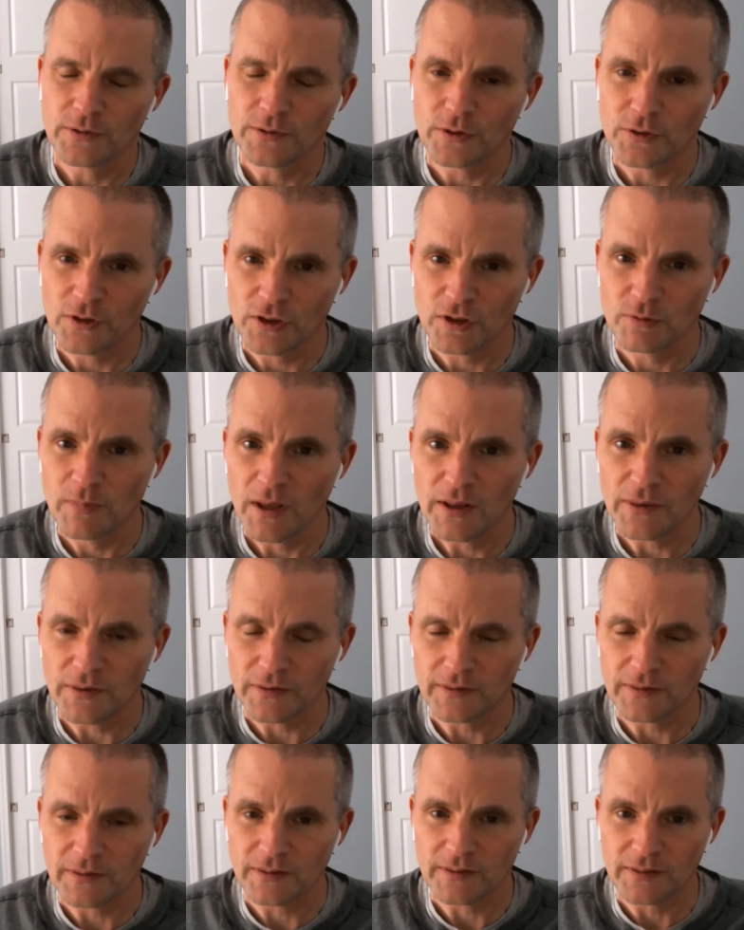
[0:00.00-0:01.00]
There's these
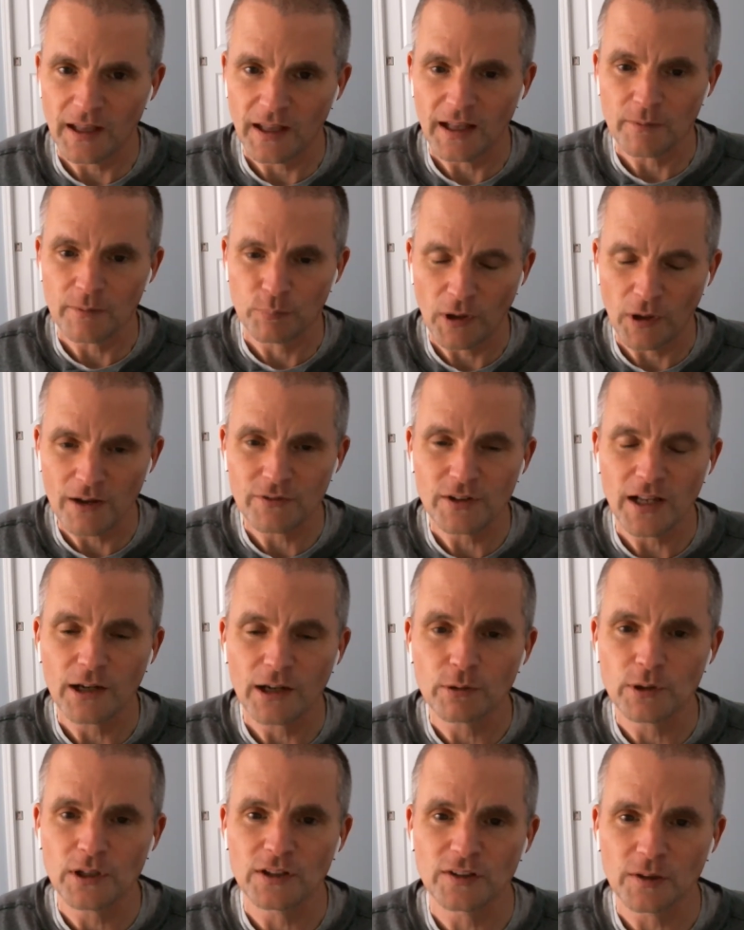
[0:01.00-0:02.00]
myths that private
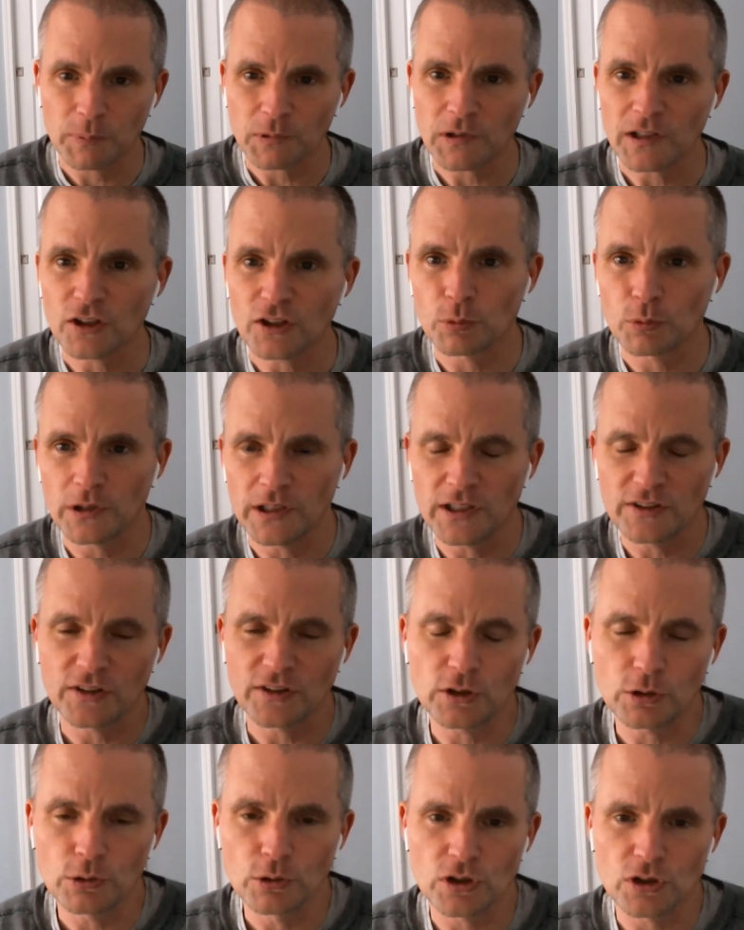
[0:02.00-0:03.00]
equity is a place where
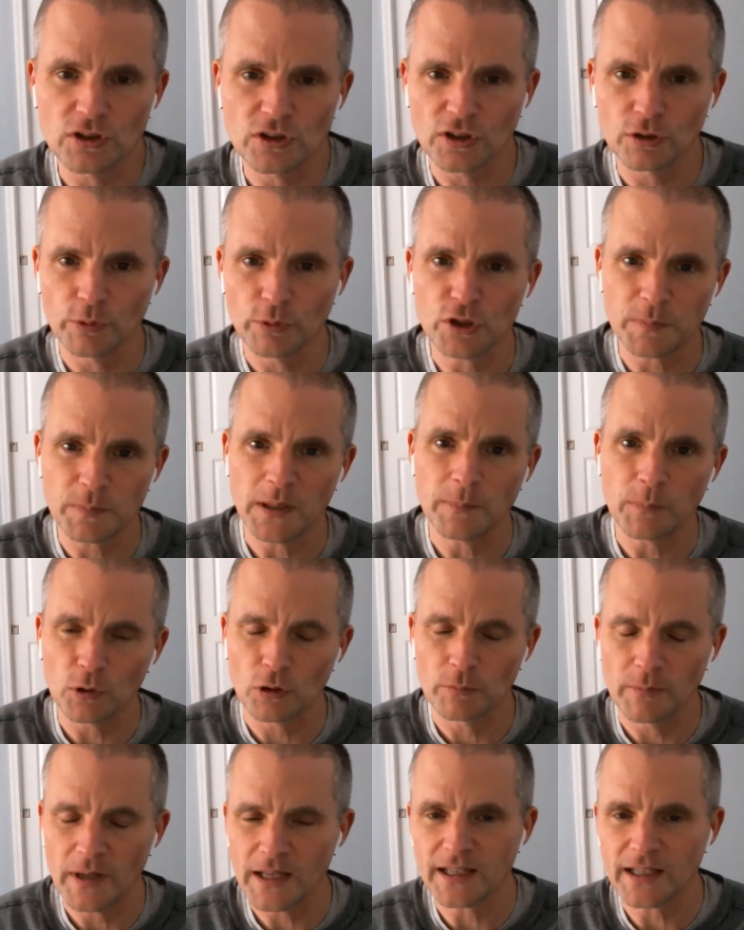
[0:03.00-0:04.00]
institutions and rich
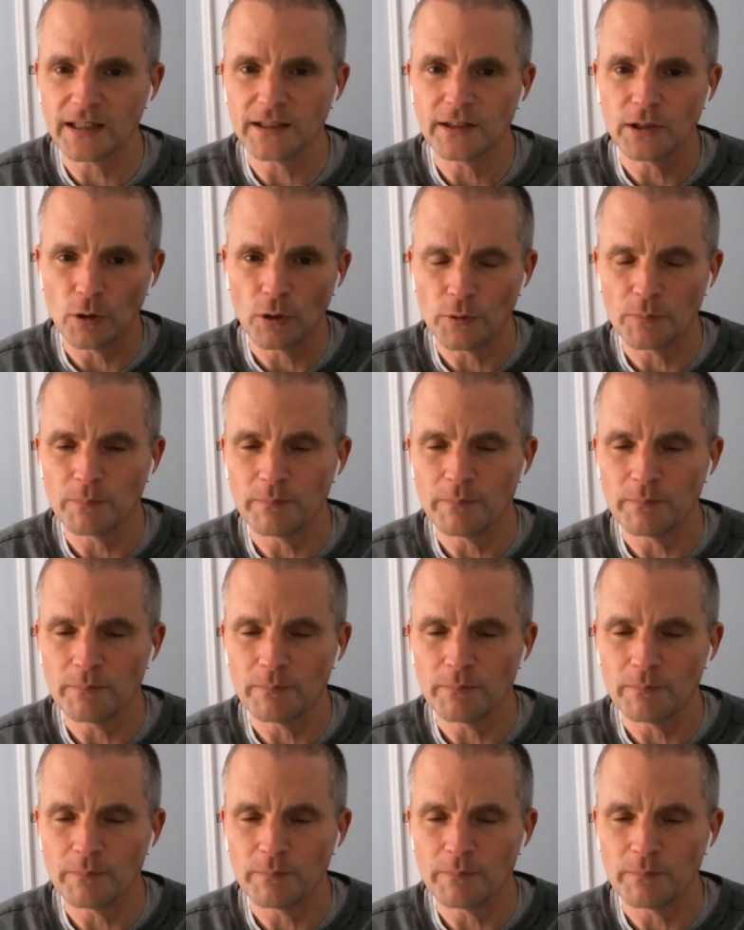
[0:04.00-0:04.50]
people are making,